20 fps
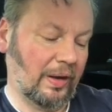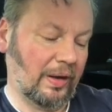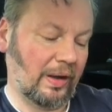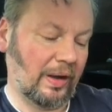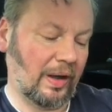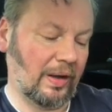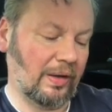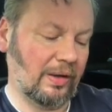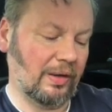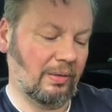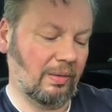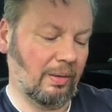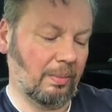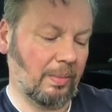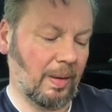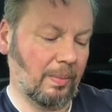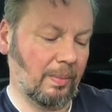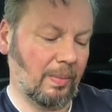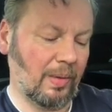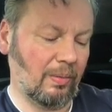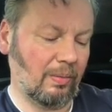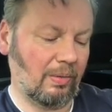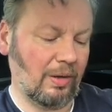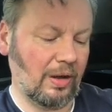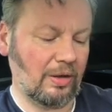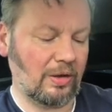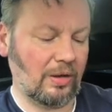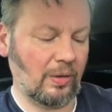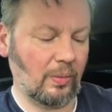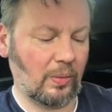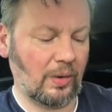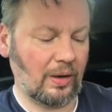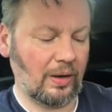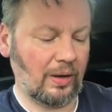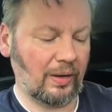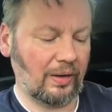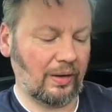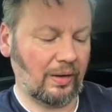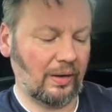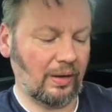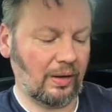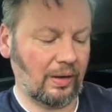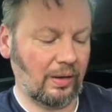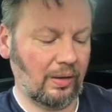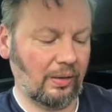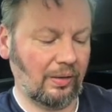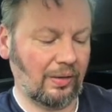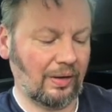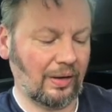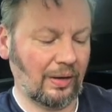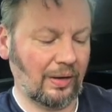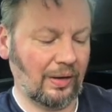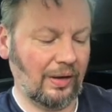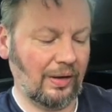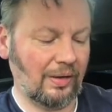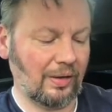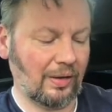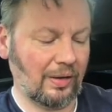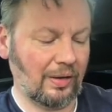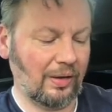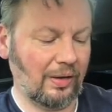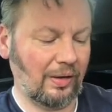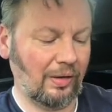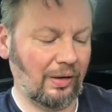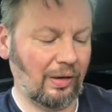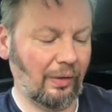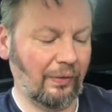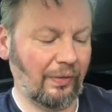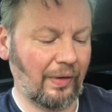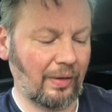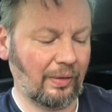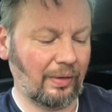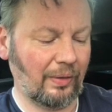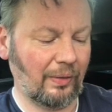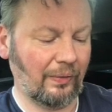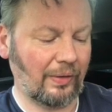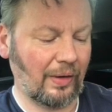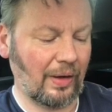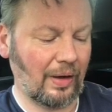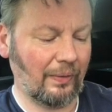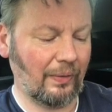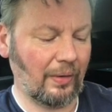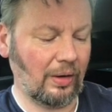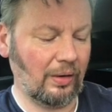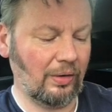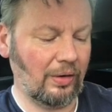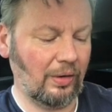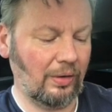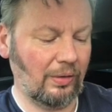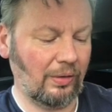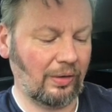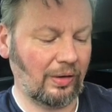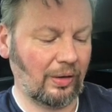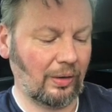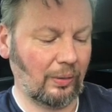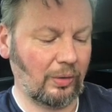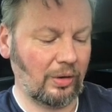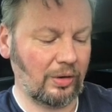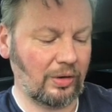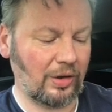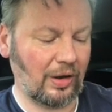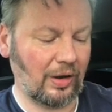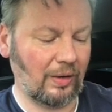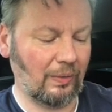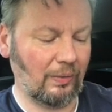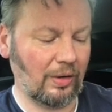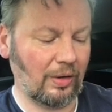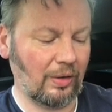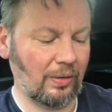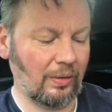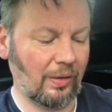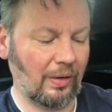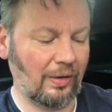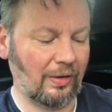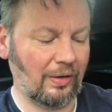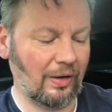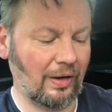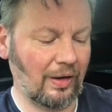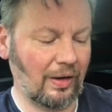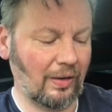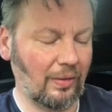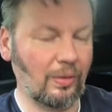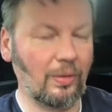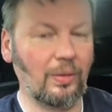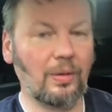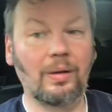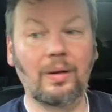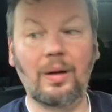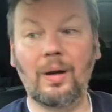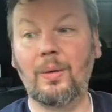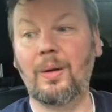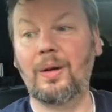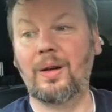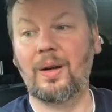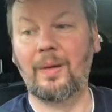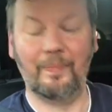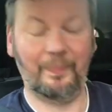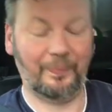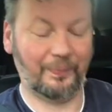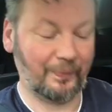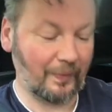Can you remember Richard Whiteley until he died in 2005, and do you still watch Countdown on the internet at all? No, I don't.